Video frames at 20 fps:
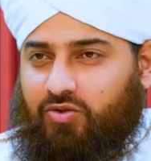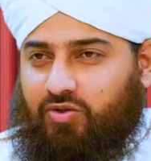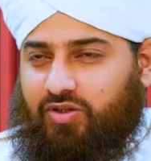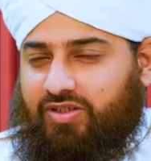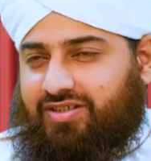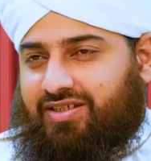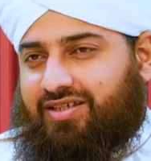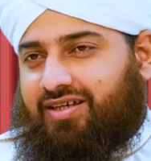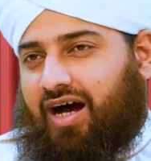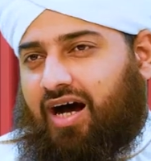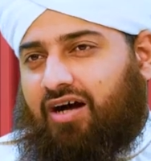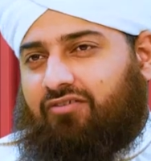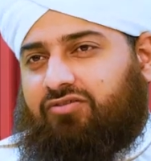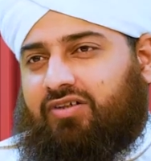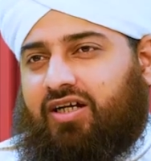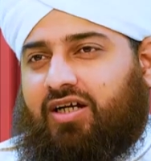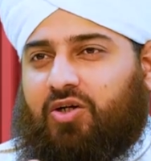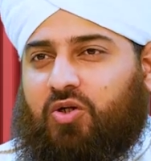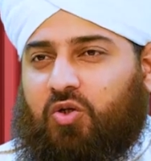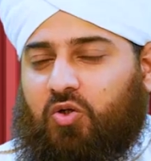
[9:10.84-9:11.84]
So he says,
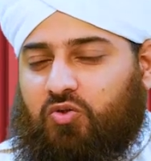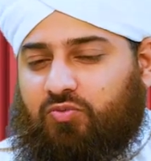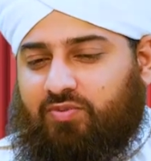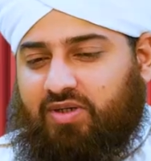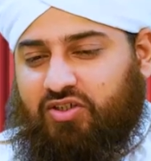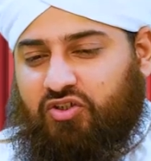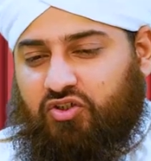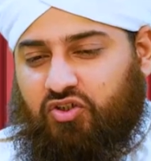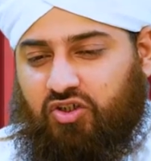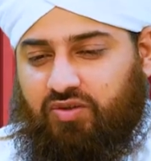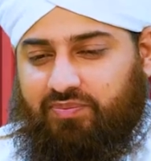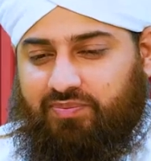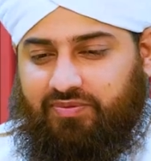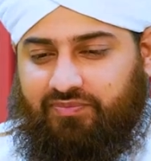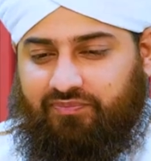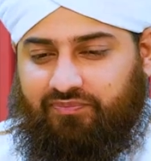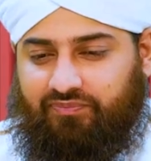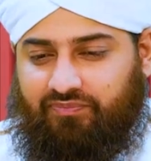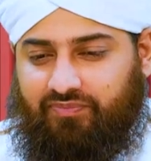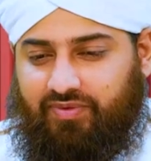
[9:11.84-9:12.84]
after I closed my shop
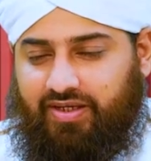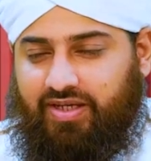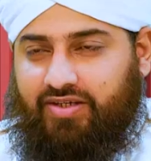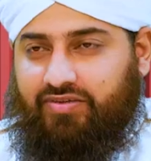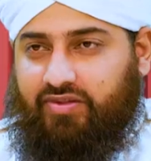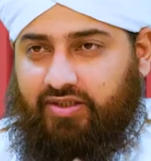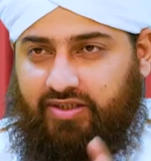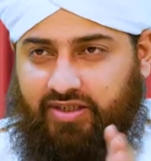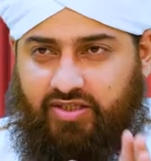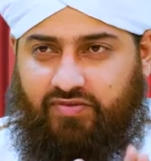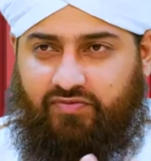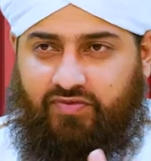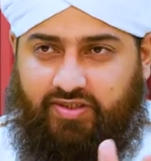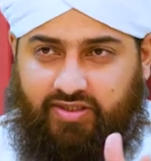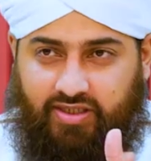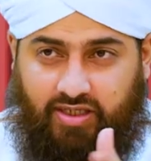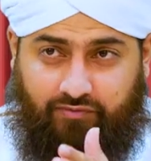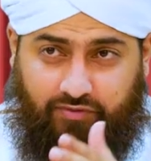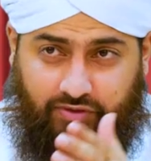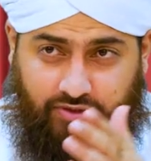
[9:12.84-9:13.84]
in the evening
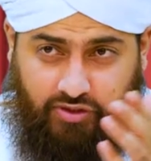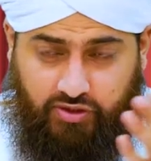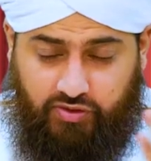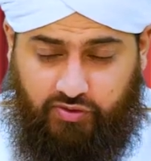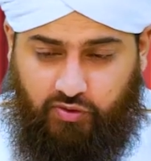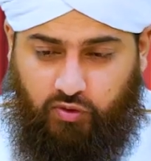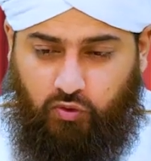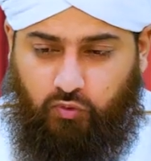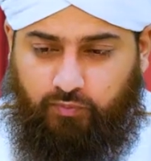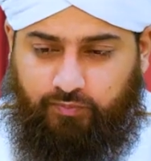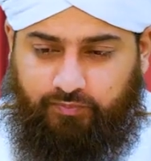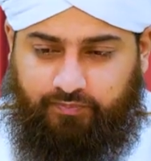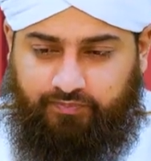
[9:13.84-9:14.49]
and returned home,